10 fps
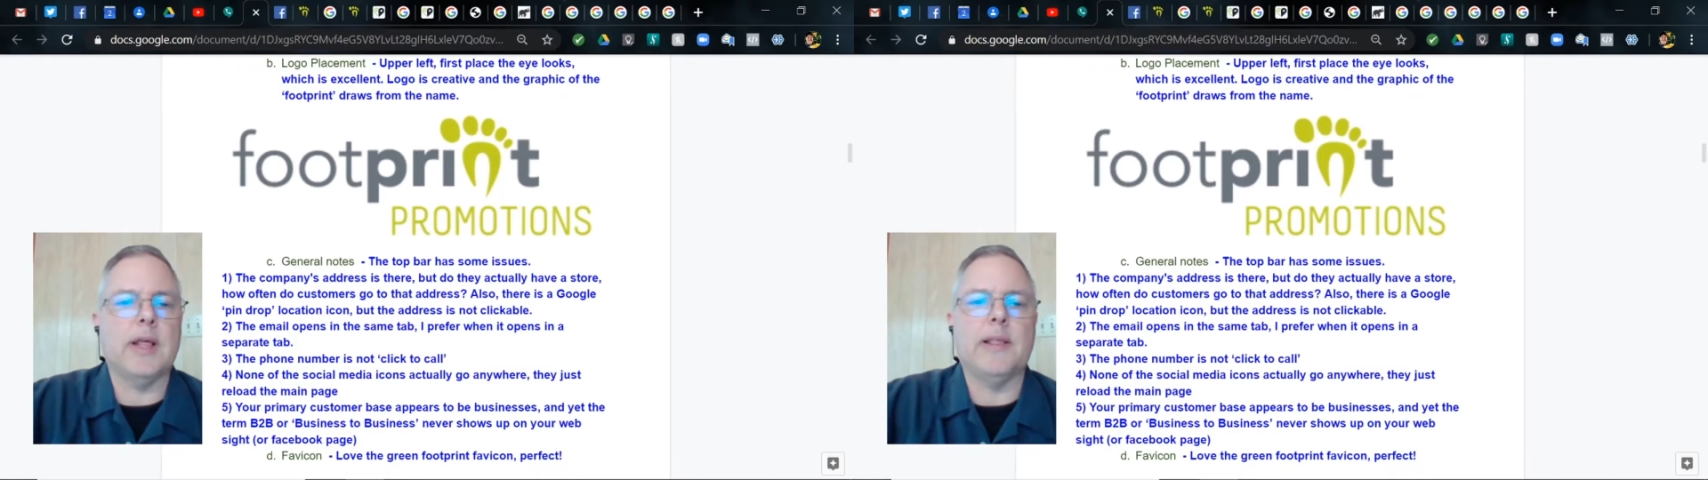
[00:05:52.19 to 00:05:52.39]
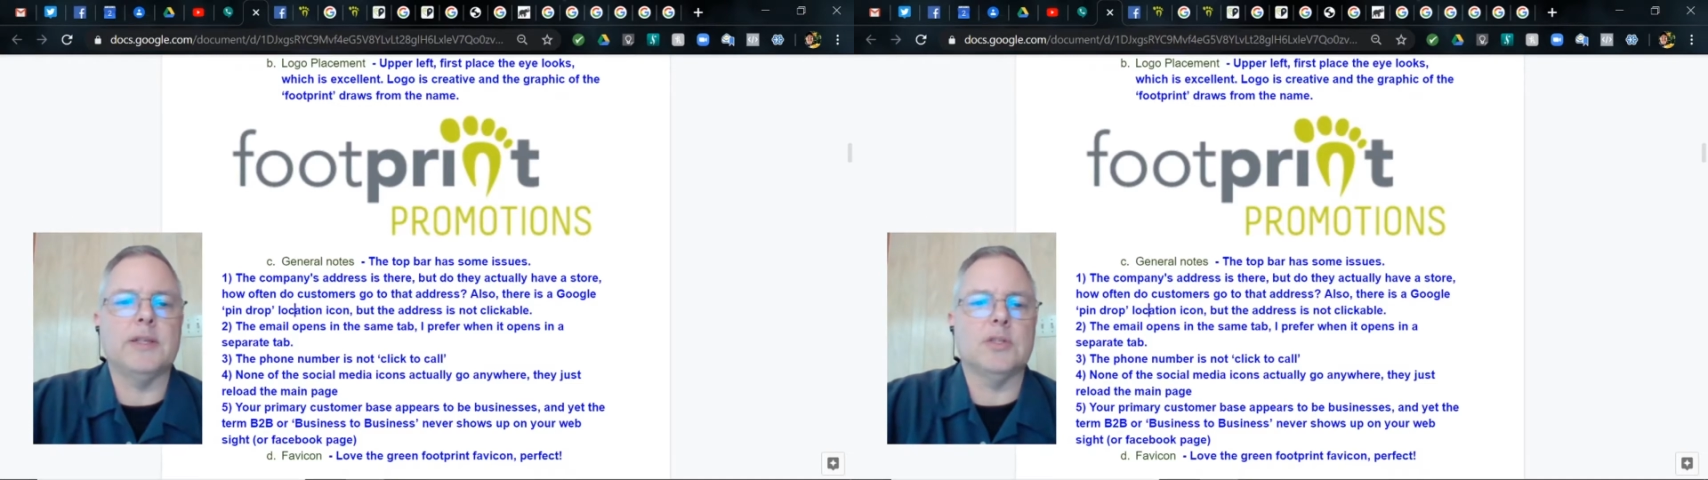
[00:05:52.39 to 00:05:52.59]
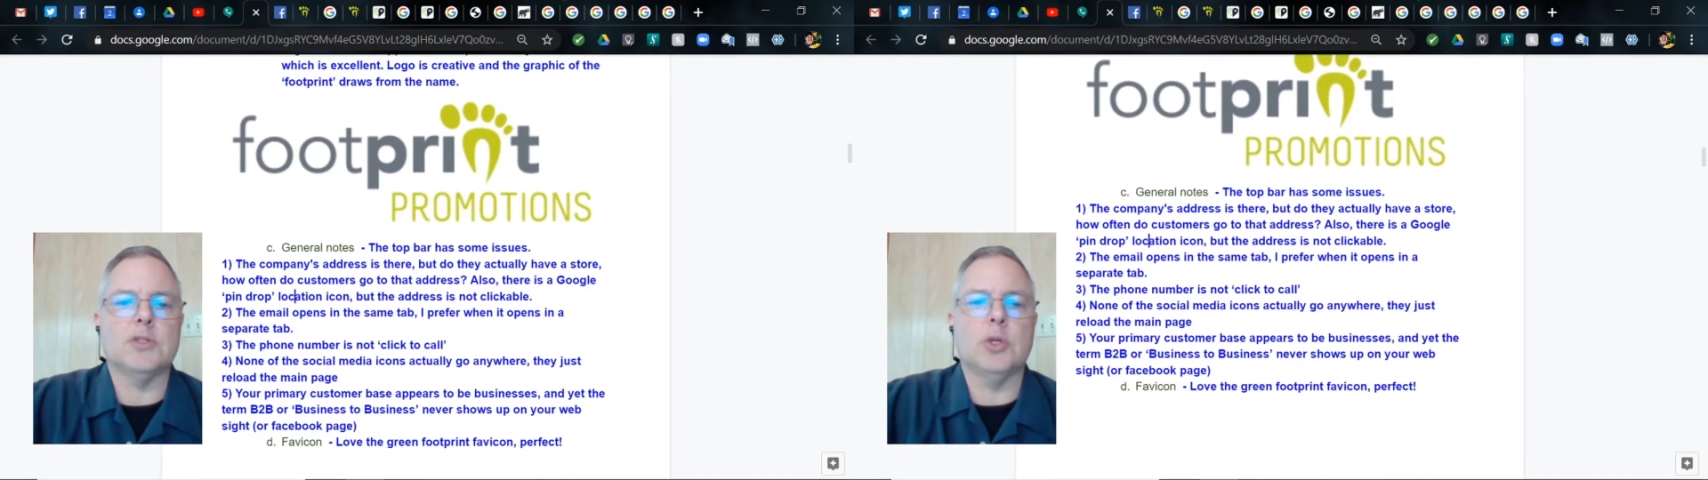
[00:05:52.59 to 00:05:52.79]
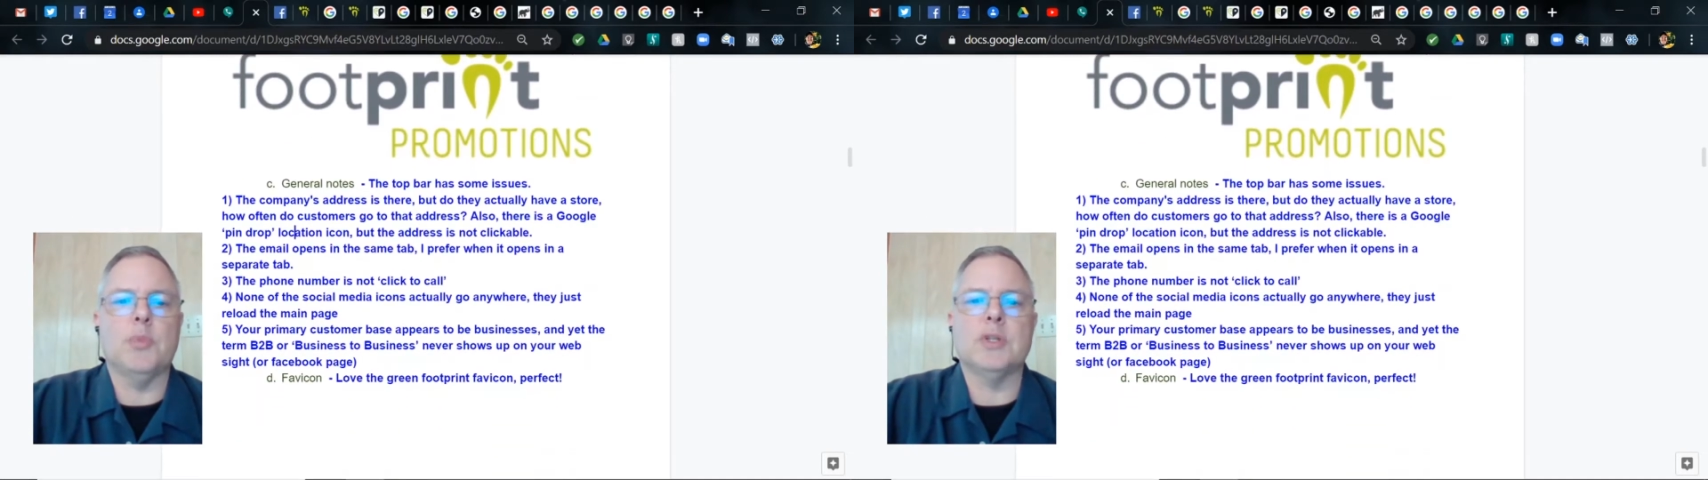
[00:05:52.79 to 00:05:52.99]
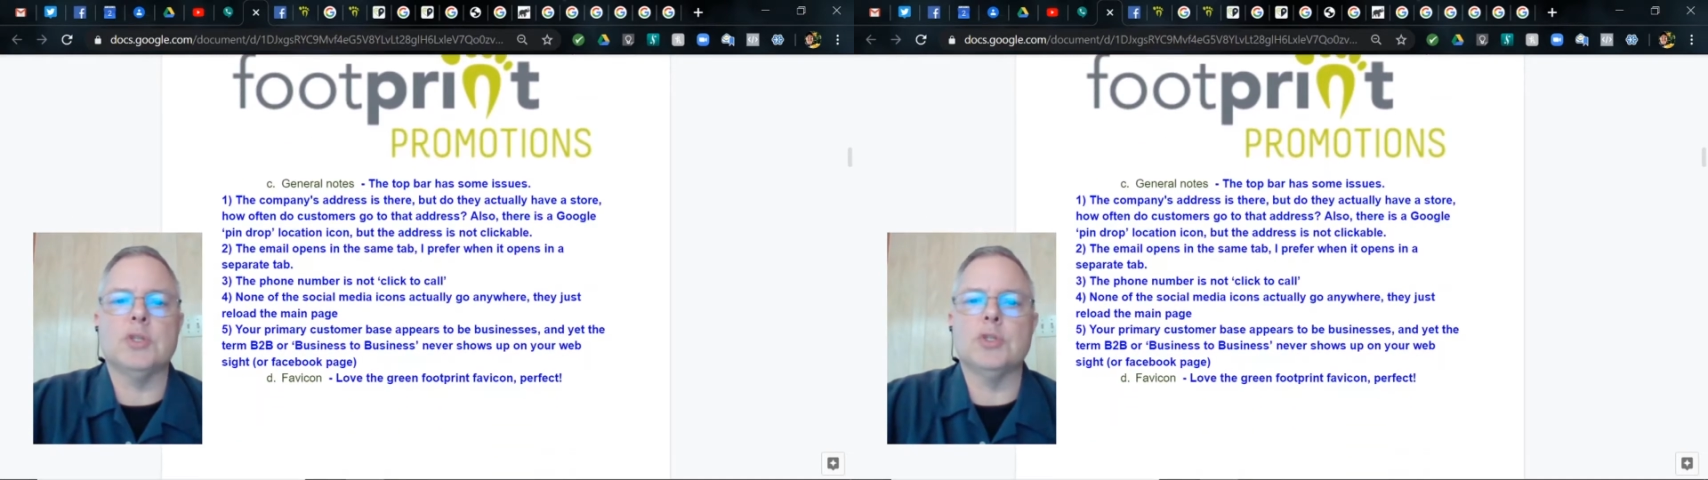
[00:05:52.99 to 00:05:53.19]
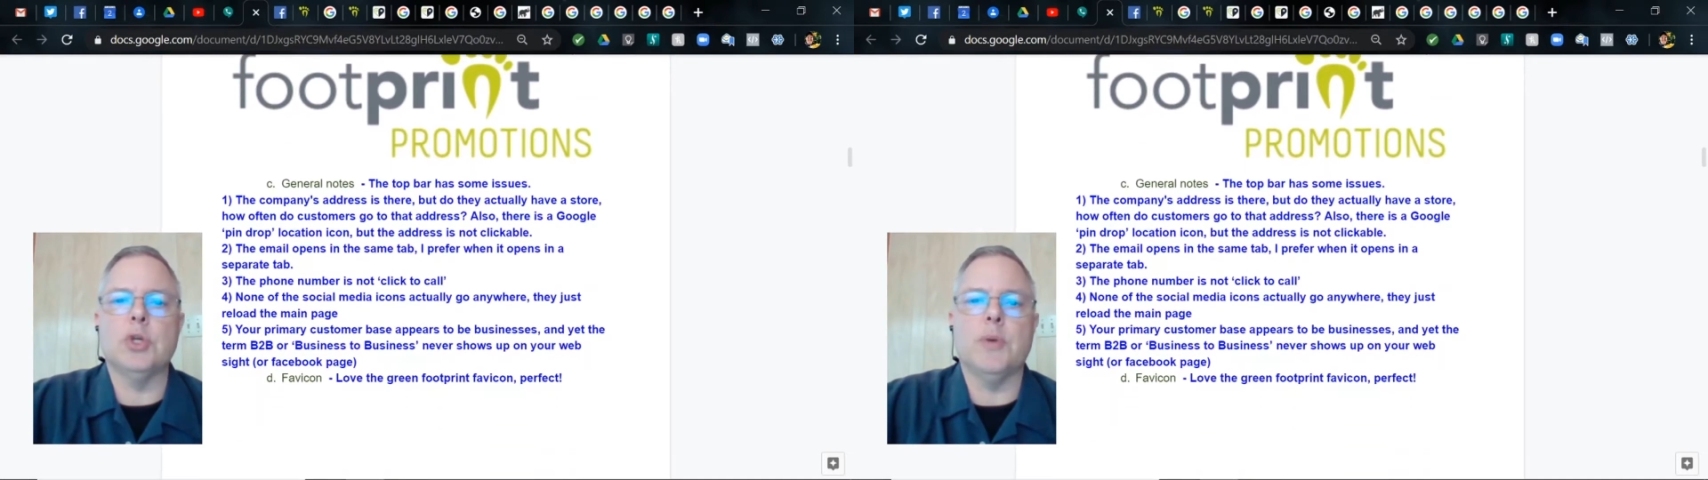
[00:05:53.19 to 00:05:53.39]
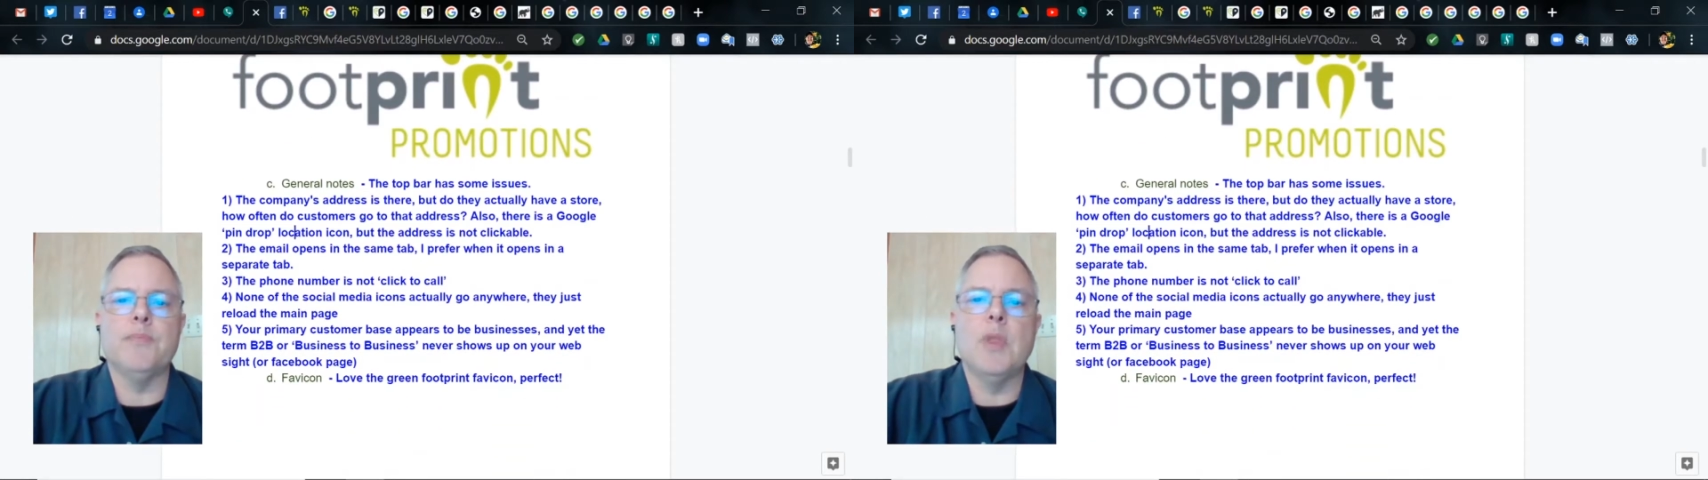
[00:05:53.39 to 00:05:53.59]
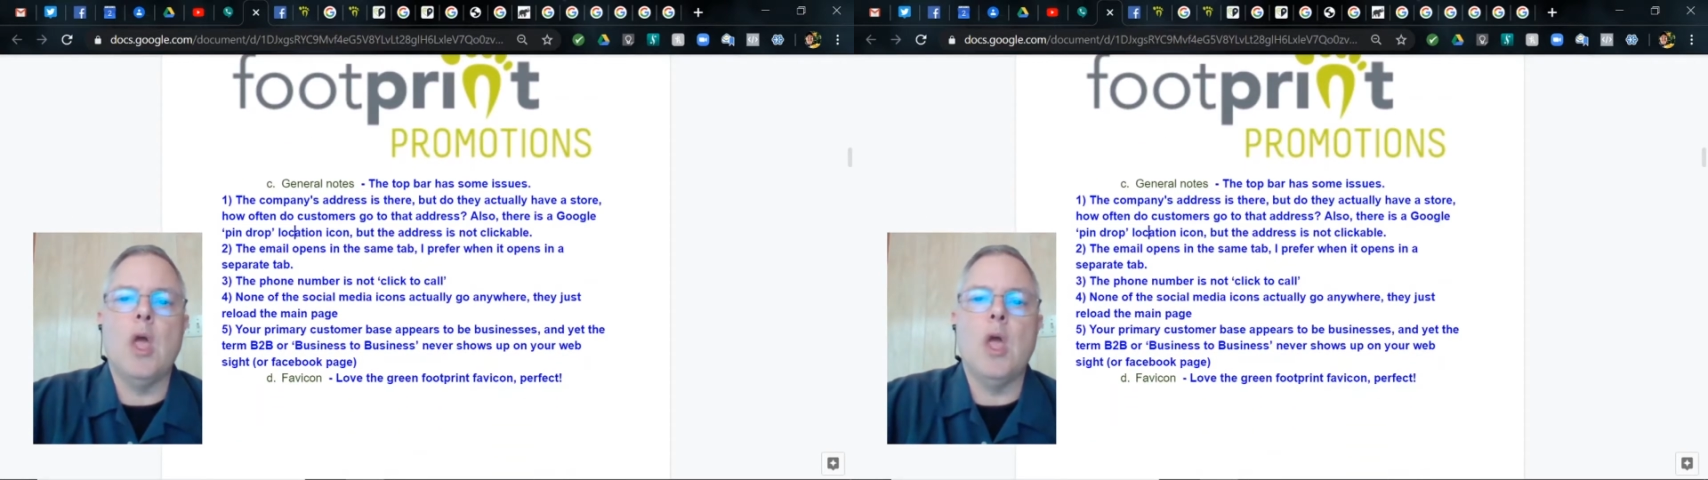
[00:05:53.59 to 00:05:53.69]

I liked it so much. It's good.